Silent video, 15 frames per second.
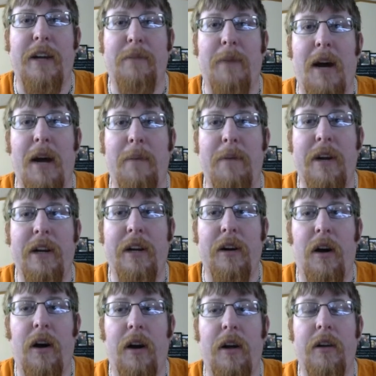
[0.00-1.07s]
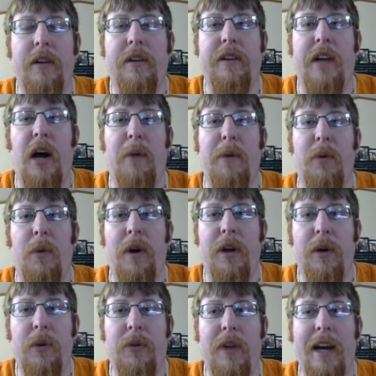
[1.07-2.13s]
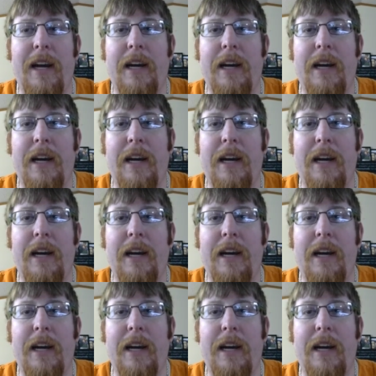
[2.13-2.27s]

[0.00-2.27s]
my opinion on it. Tell me what you think